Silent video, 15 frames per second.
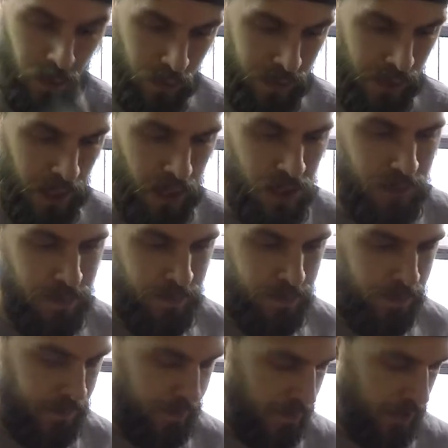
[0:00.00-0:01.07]
section,
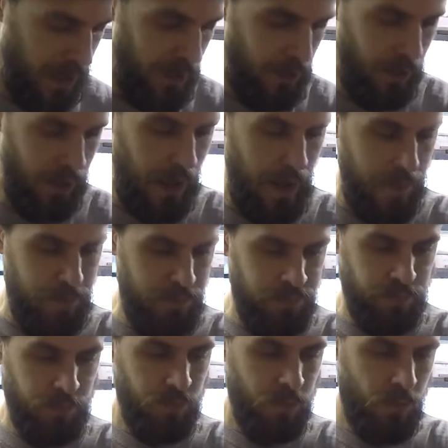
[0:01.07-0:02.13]
get rid of that.
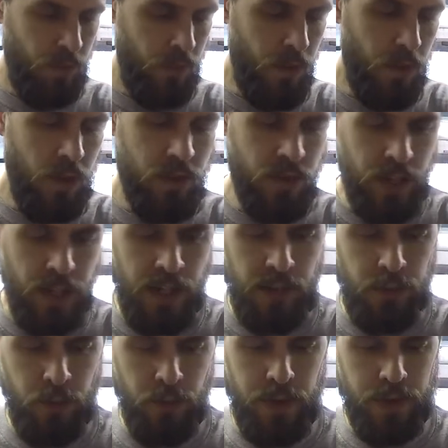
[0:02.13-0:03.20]
So you're
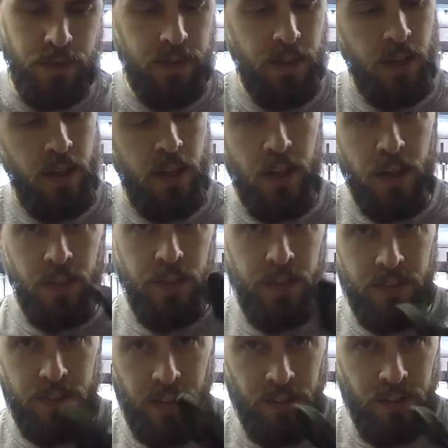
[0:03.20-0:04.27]
left with this
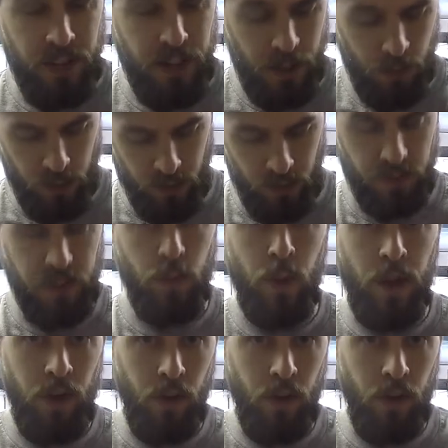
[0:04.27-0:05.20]
section here, which obviously went